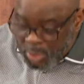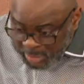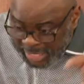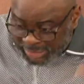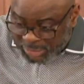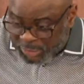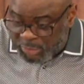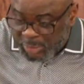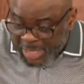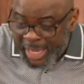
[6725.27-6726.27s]
That
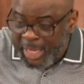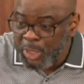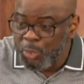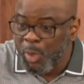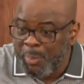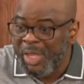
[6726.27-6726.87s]
day will be